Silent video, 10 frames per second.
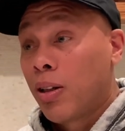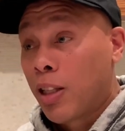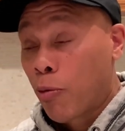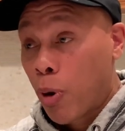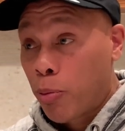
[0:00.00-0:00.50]

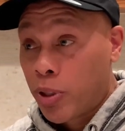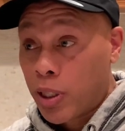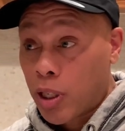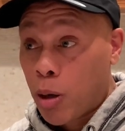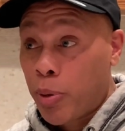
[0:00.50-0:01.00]
that
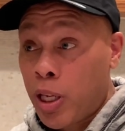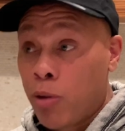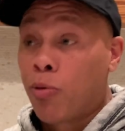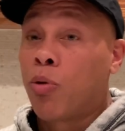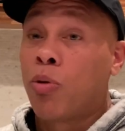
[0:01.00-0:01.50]
represents
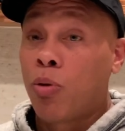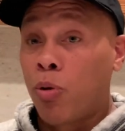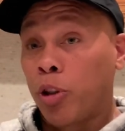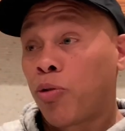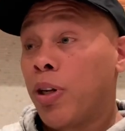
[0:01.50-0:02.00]
upheaval
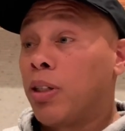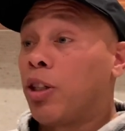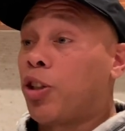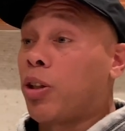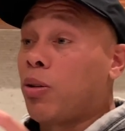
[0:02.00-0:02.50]
or
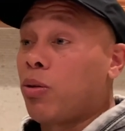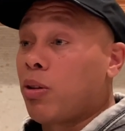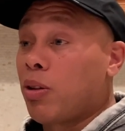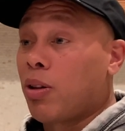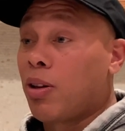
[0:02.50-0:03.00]
transition.
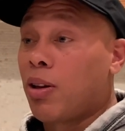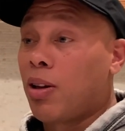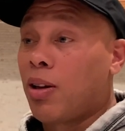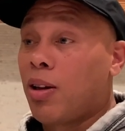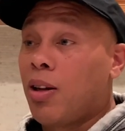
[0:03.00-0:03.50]

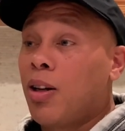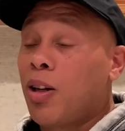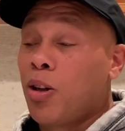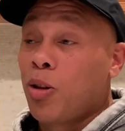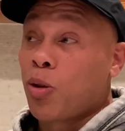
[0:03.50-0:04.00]

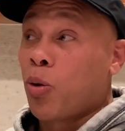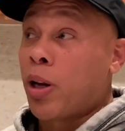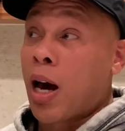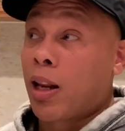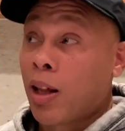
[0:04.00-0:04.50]
So on
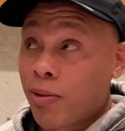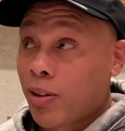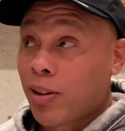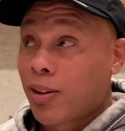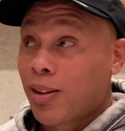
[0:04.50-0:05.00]

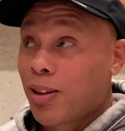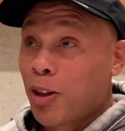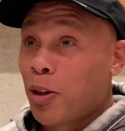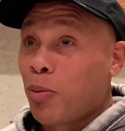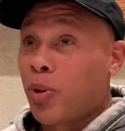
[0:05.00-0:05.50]
9/11,
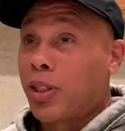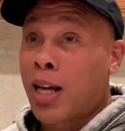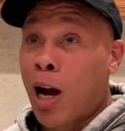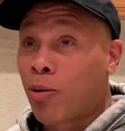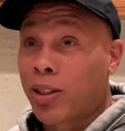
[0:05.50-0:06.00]
when the
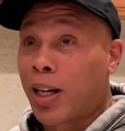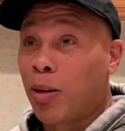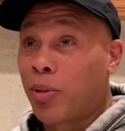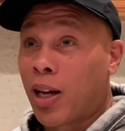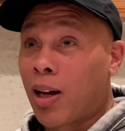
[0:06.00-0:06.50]
towers
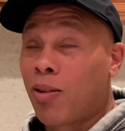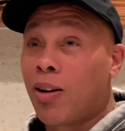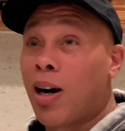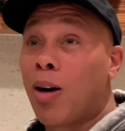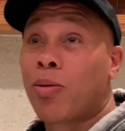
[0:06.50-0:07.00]
came down,
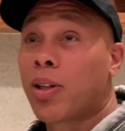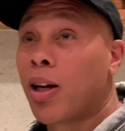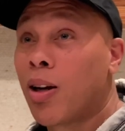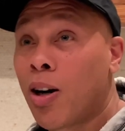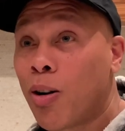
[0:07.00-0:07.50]
I was
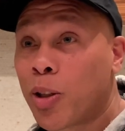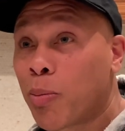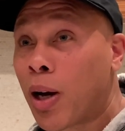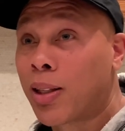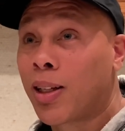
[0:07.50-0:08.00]
like, oh, it's
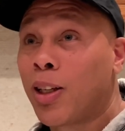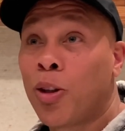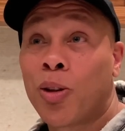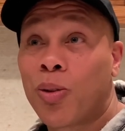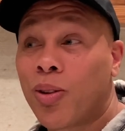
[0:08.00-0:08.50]
about to get new.